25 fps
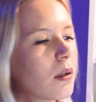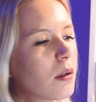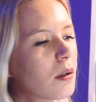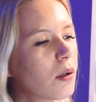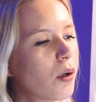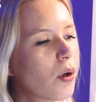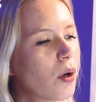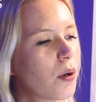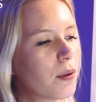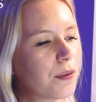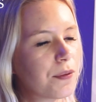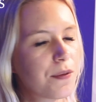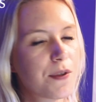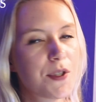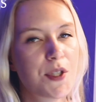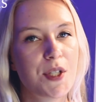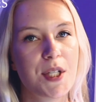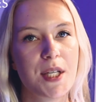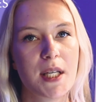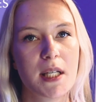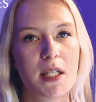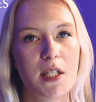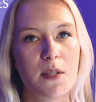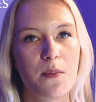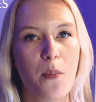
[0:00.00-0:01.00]
of
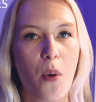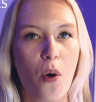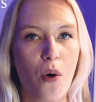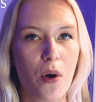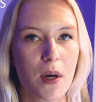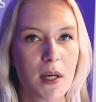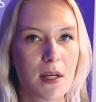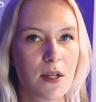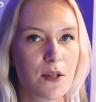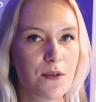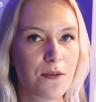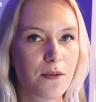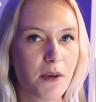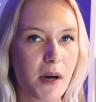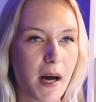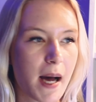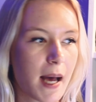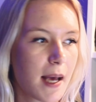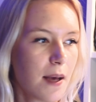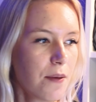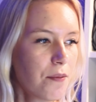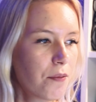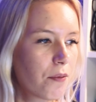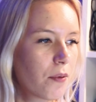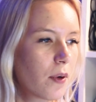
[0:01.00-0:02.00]

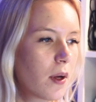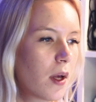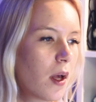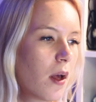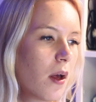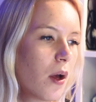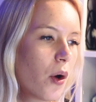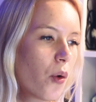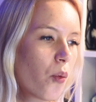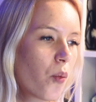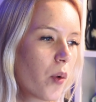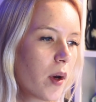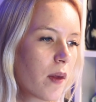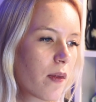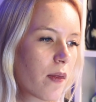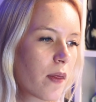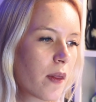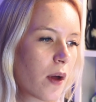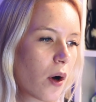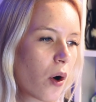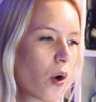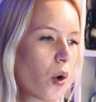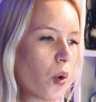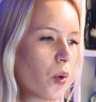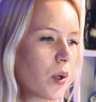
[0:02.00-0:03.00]
6.5 with
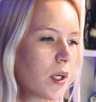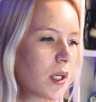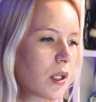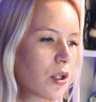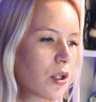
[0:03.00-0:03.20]
no